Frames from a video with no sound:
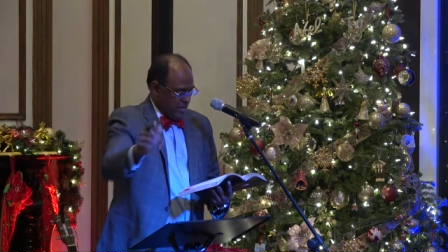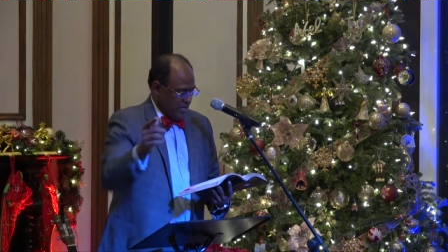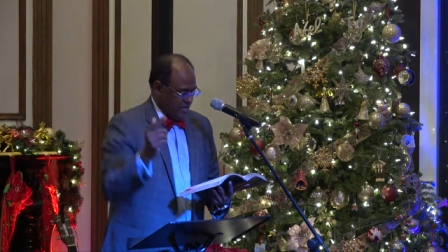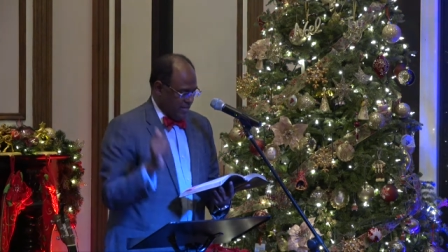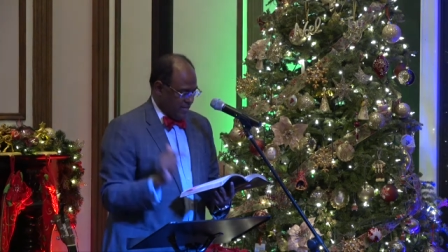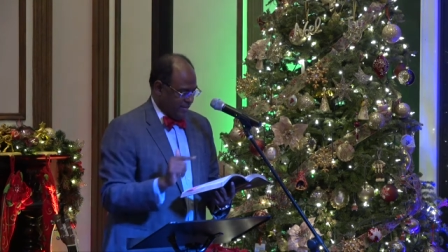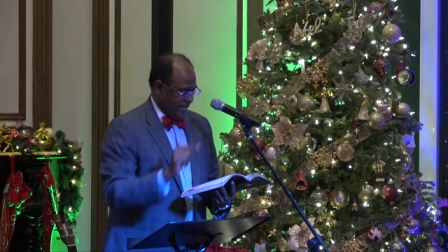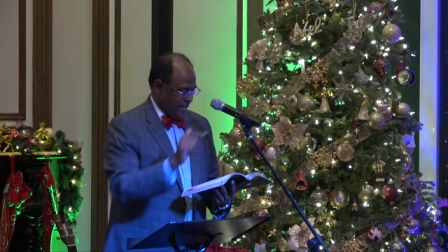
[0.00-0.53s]

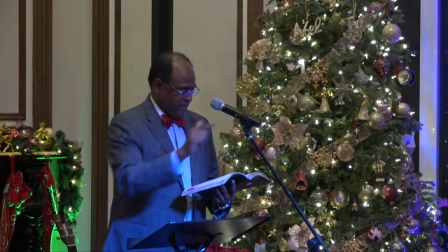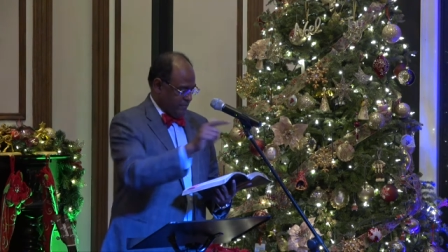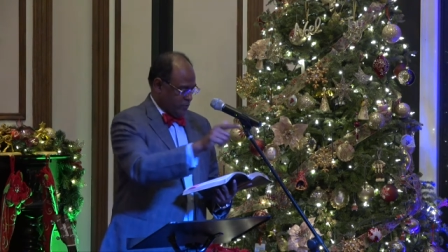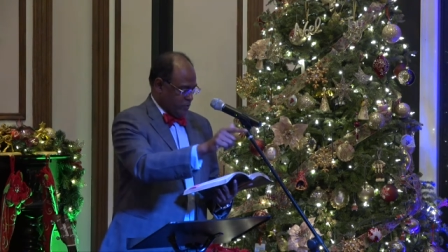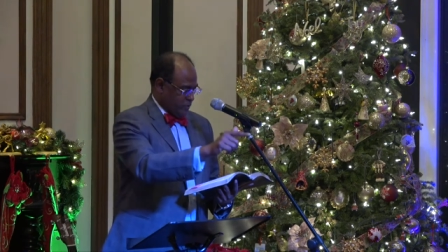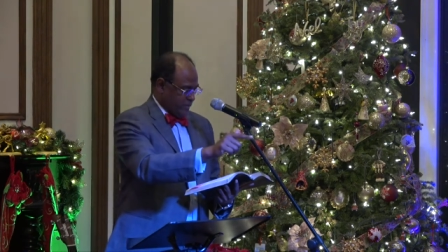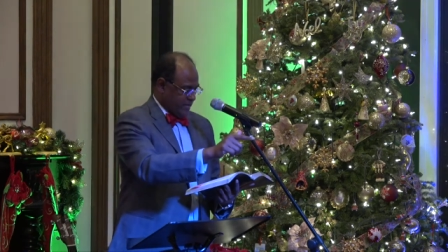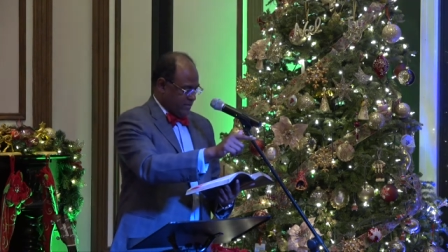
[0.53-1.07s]
he came
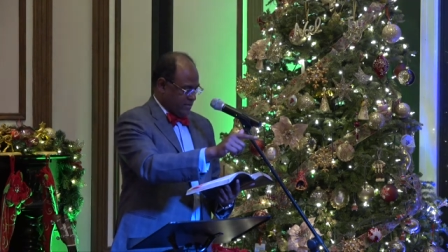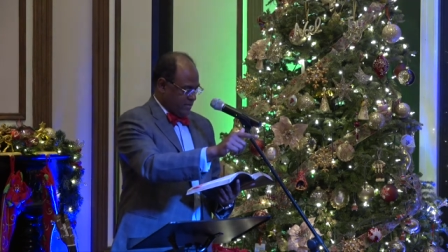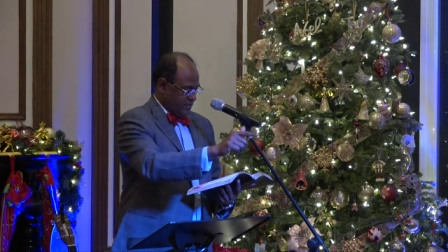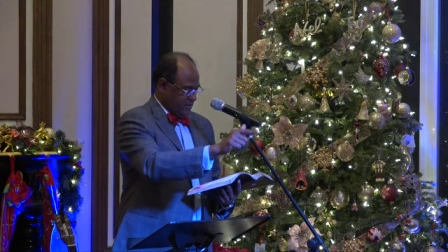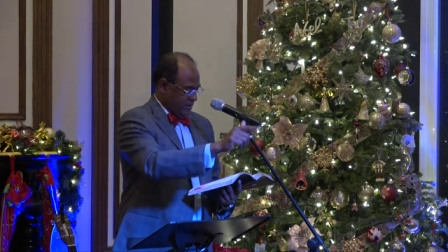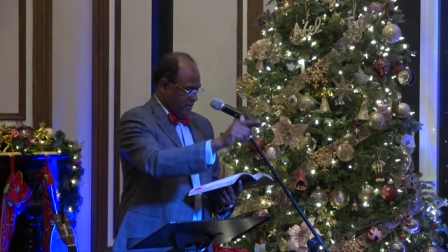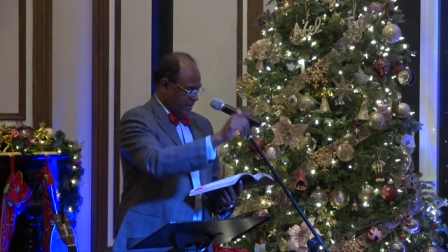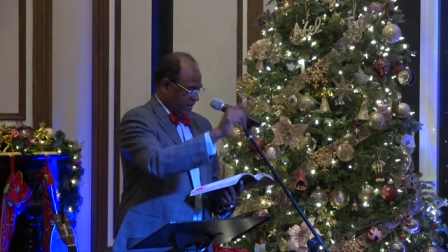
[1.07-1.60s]
to it
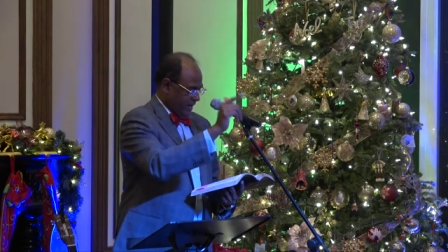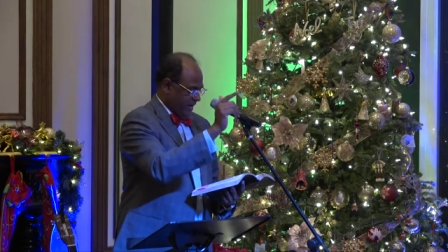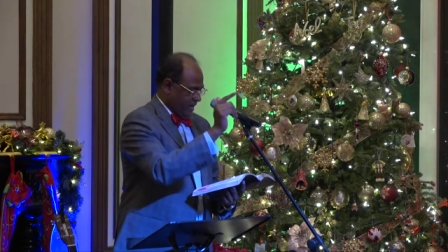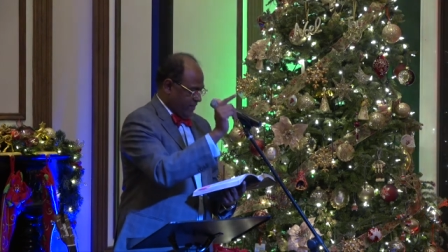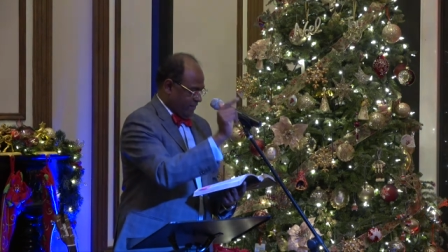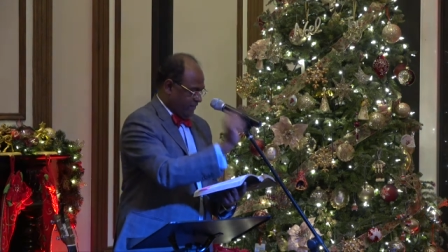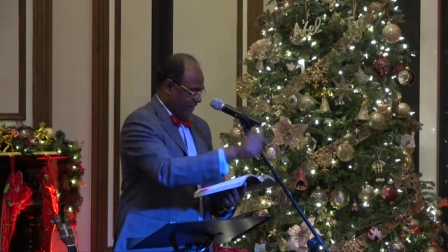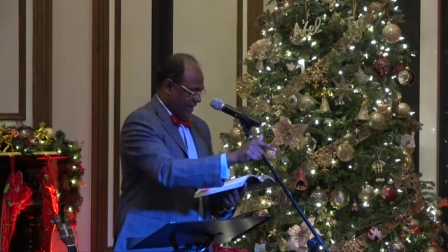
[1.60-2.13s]

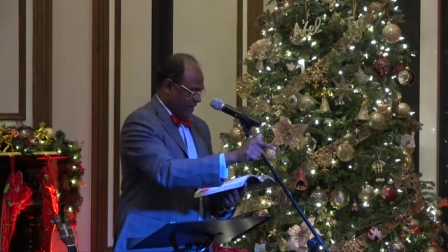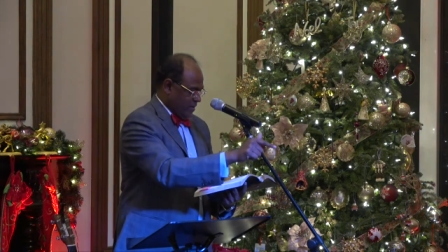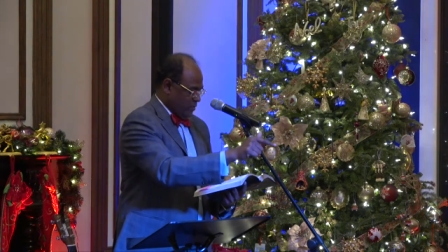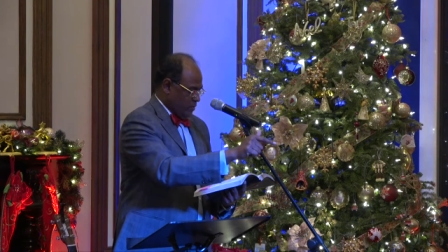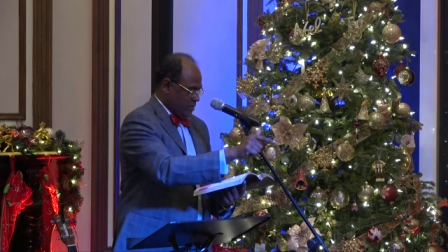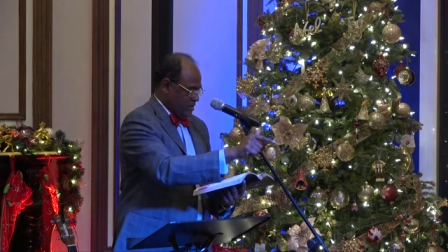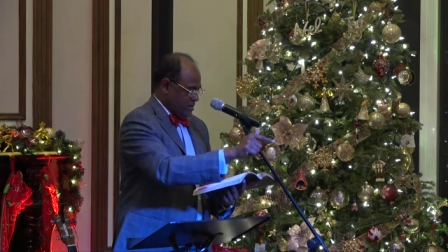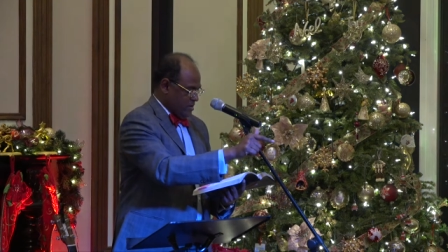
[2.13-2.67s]
and
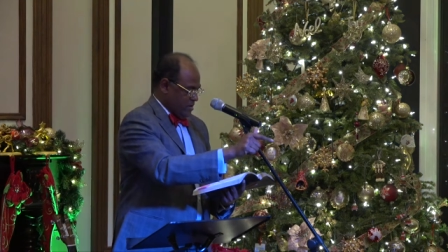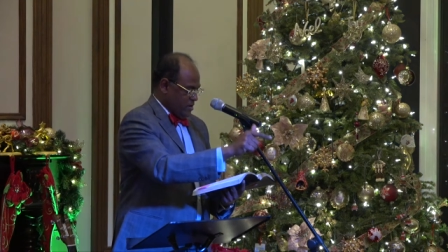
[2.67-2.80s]
found